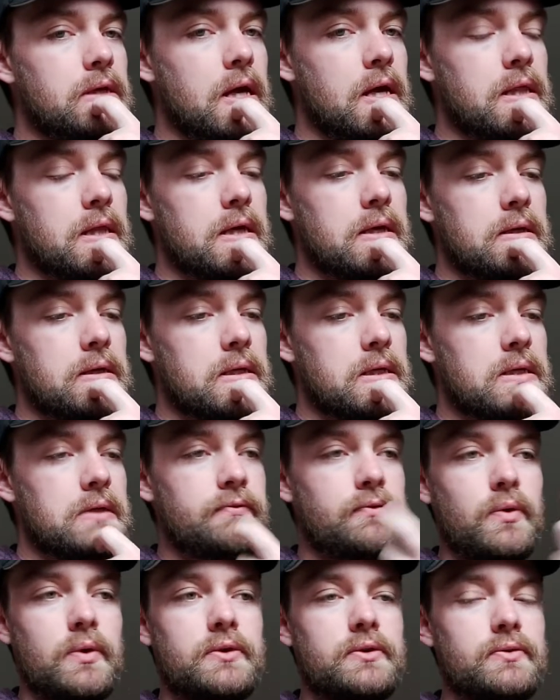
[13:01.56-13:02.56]
and then if
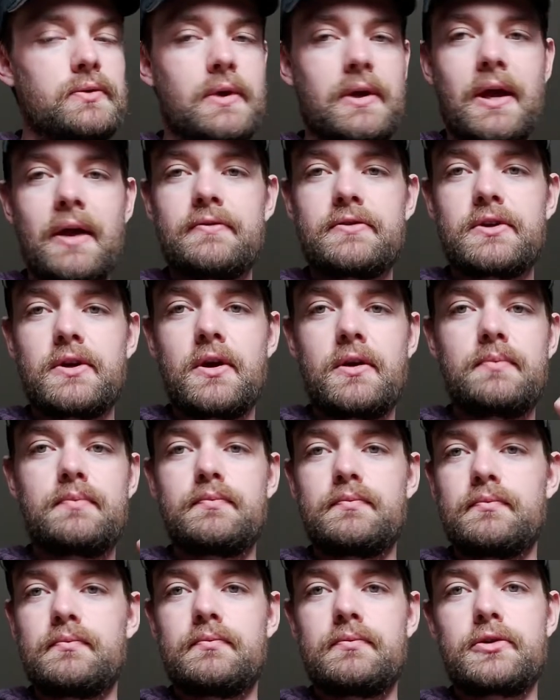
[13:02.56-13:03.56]
you want to do like F sharp,
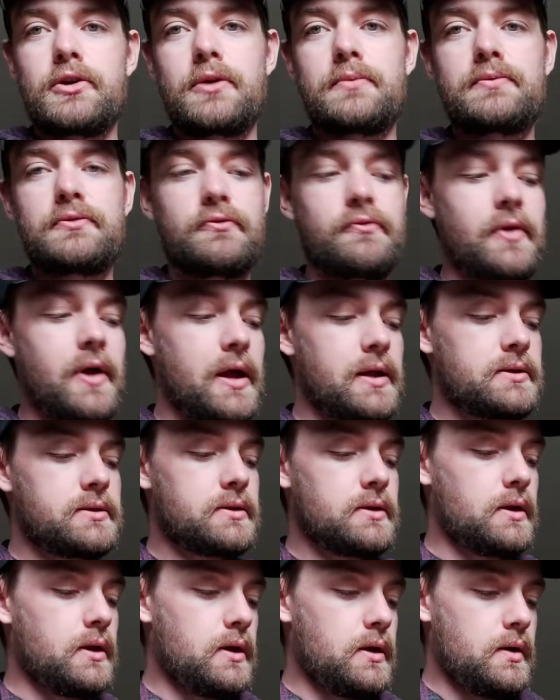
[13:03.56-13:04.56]
sharps or
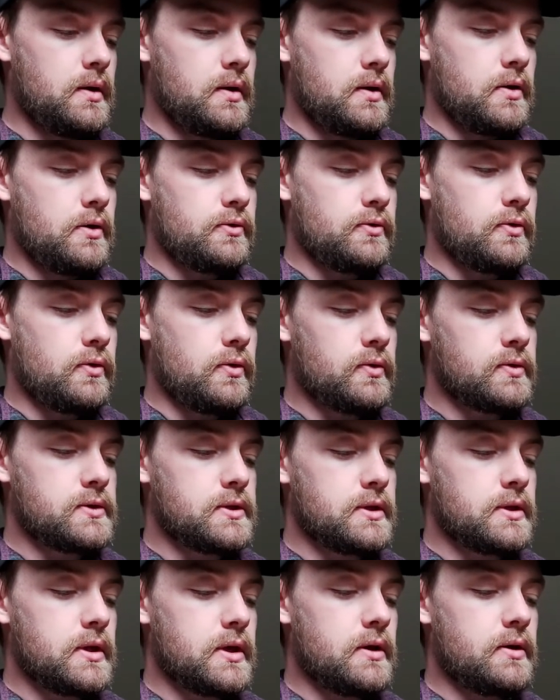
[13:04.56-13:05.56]
flats, throw those
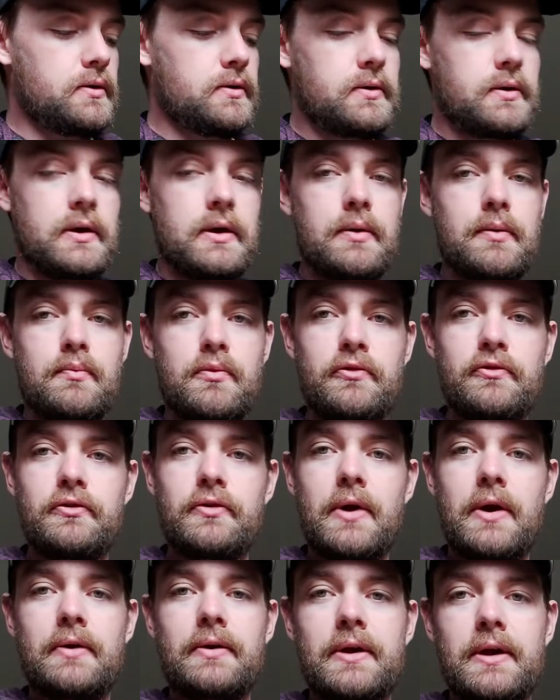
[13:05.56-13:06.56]
in there. Move it
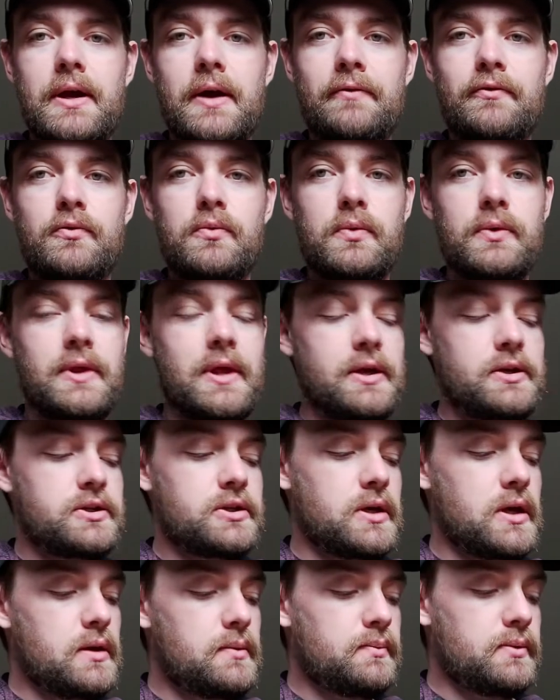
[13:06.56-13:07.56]
around, get comfortable with that
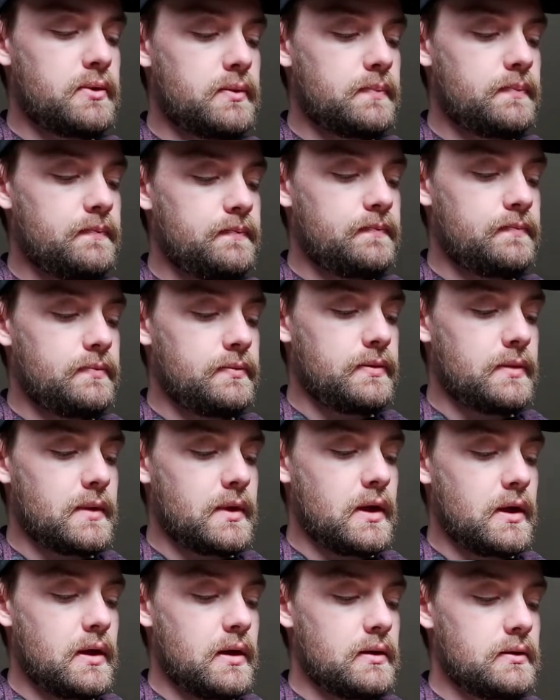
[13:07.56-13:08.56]
shape.
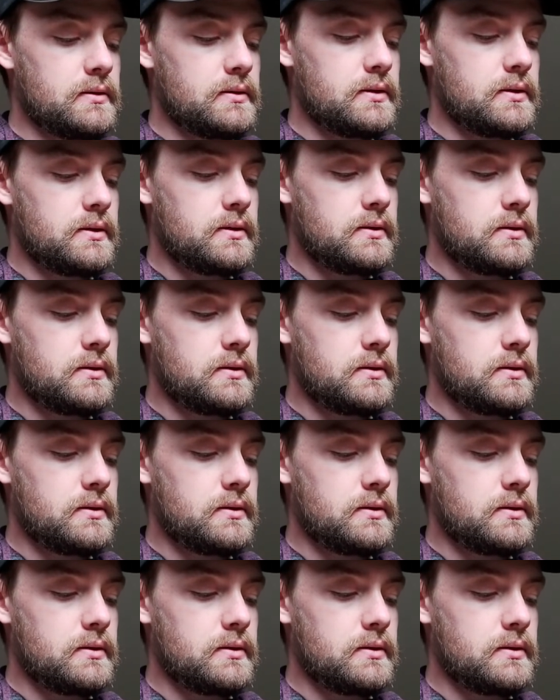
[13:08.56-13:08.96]
And